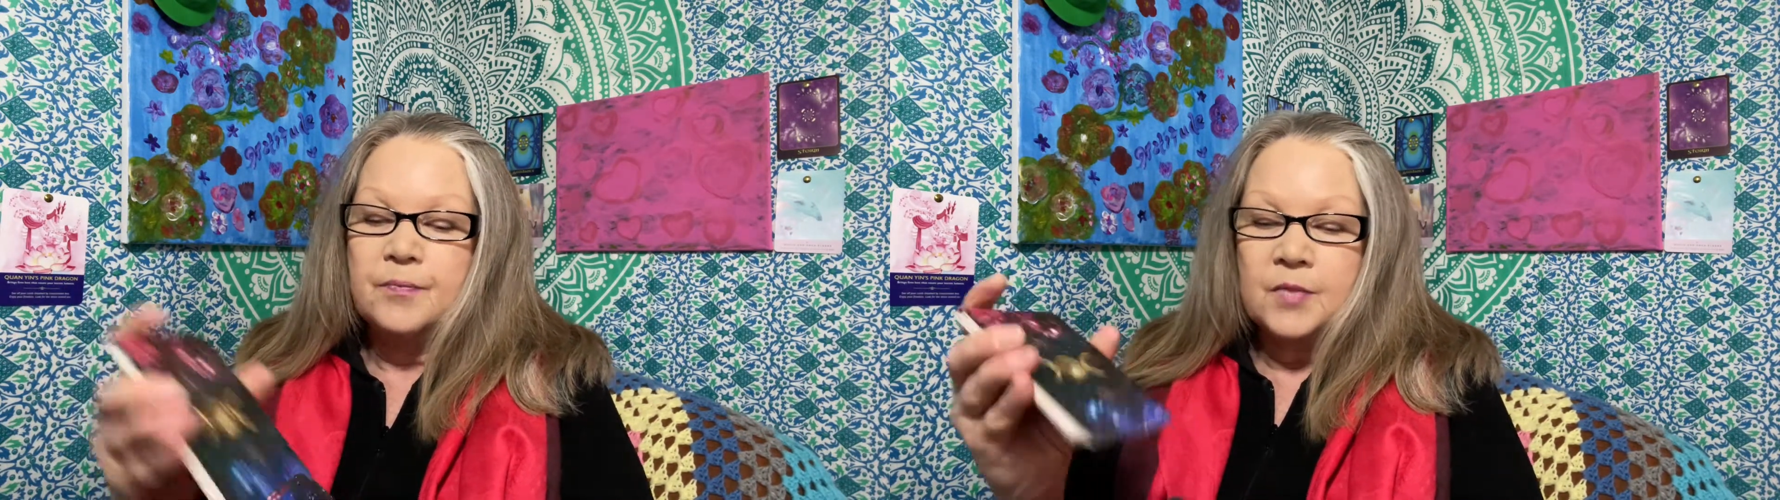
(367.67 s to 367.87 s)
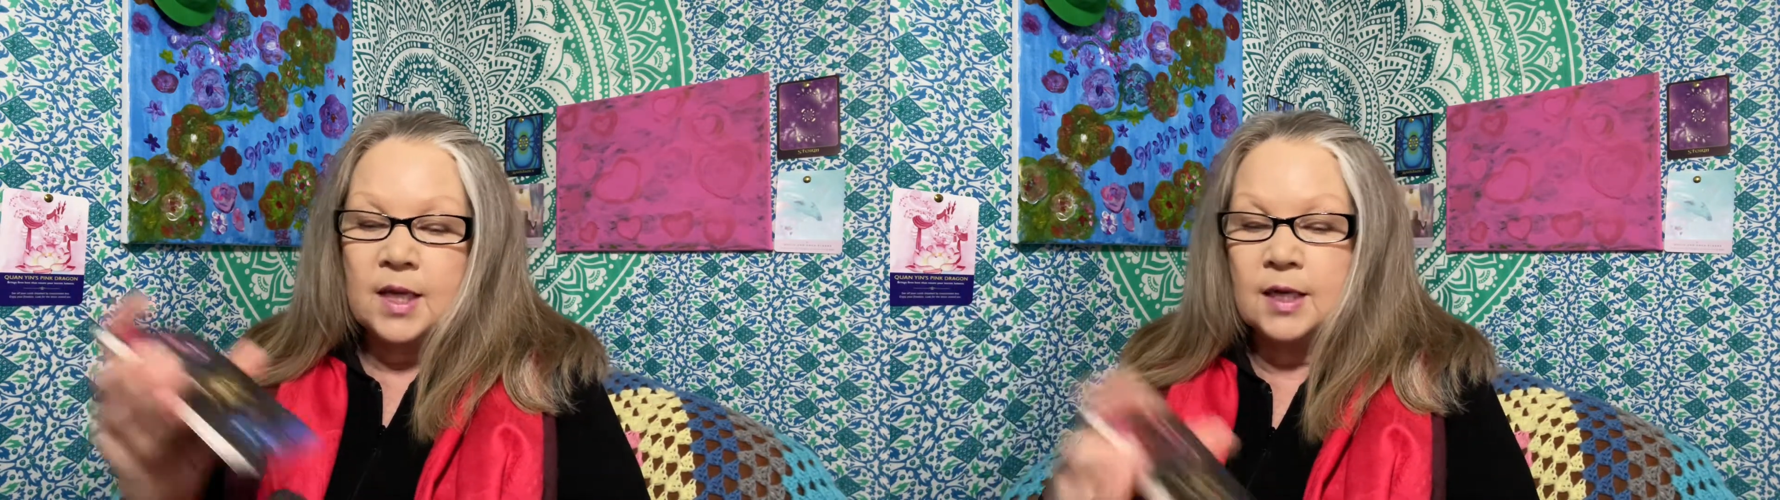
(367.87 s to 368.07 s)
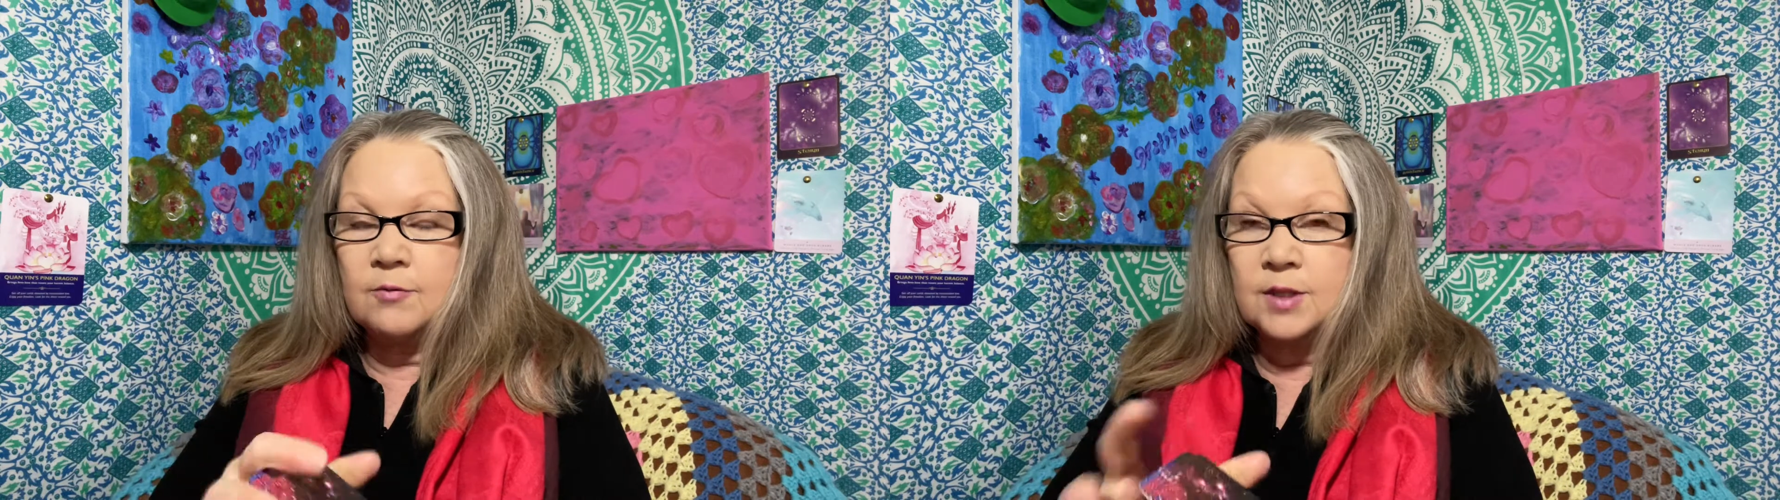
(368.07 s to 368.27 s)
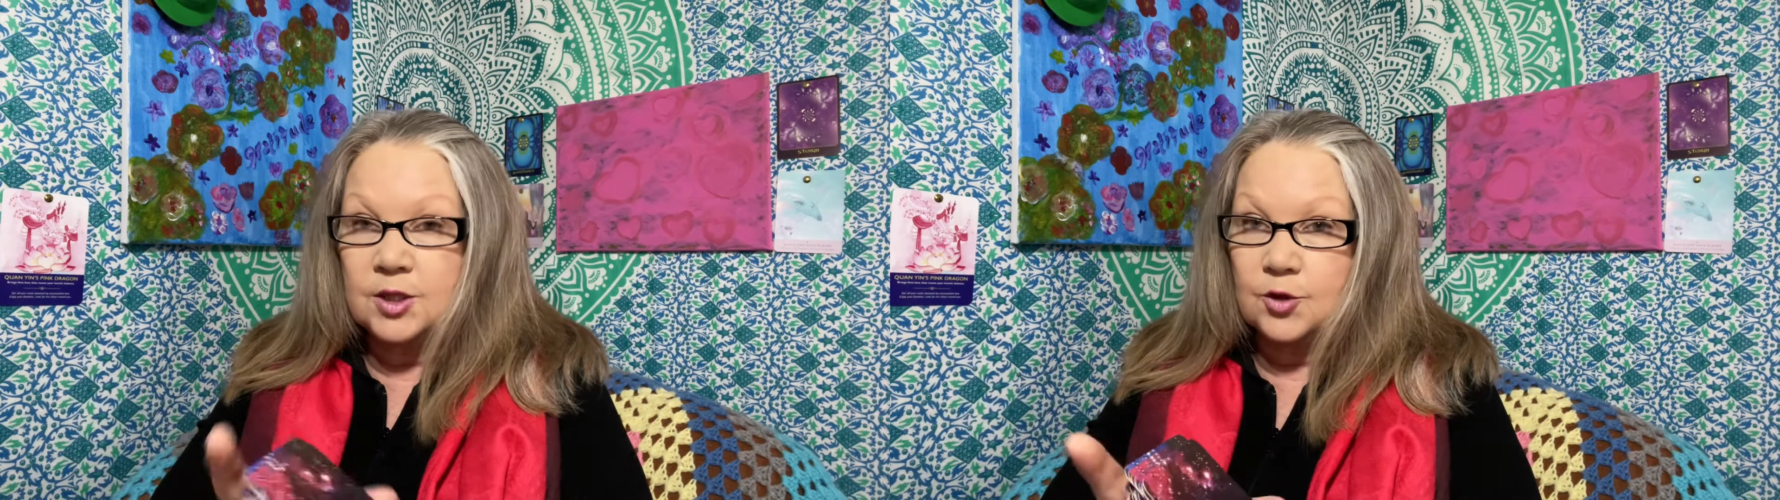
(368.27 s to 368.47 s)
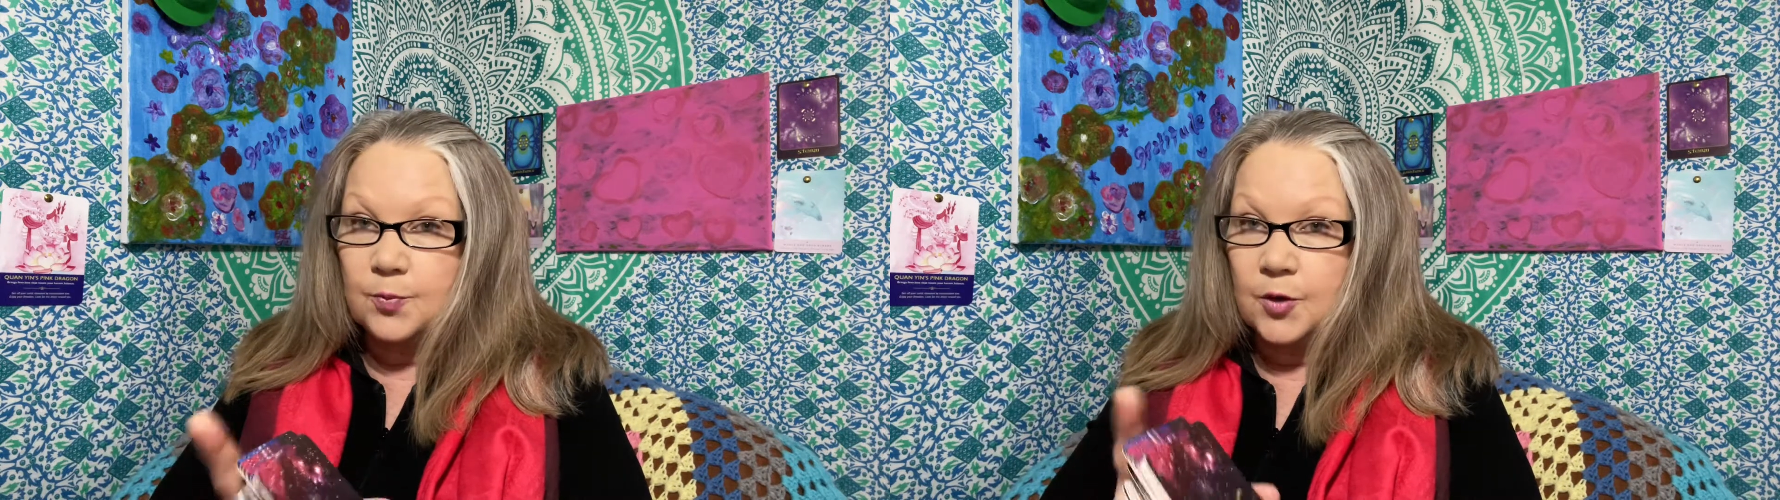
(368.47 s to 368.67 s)
and it was
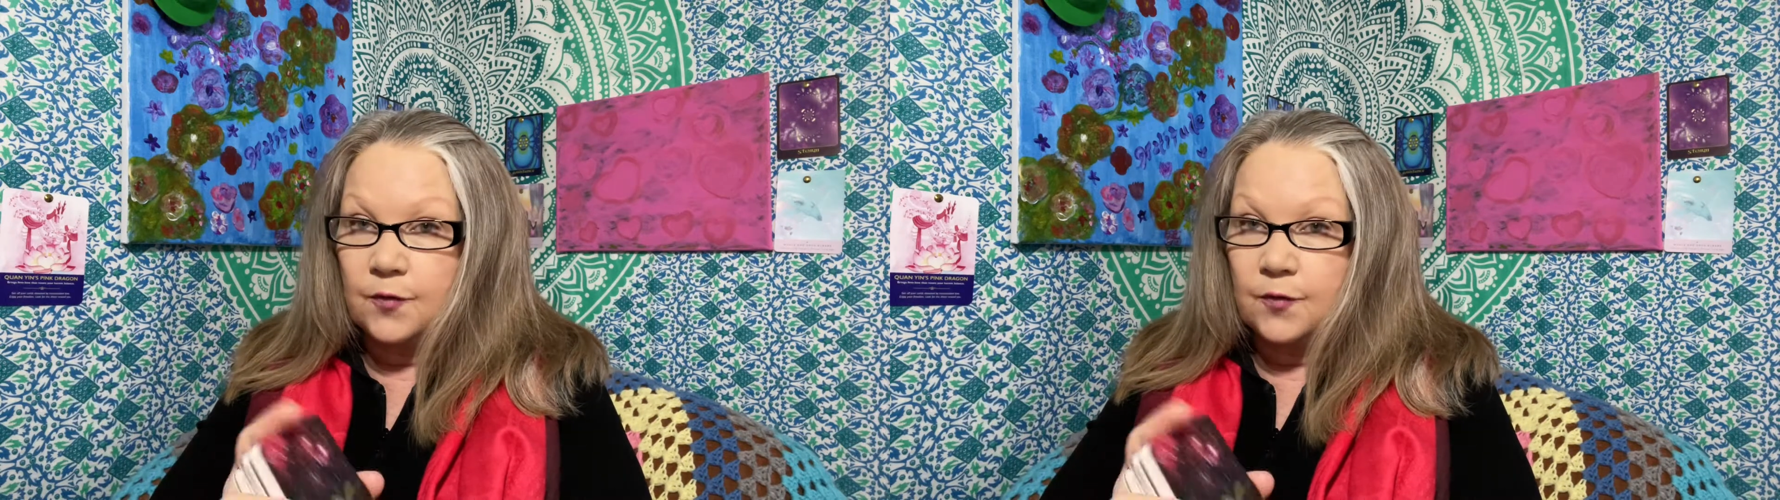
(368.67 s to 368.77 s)
super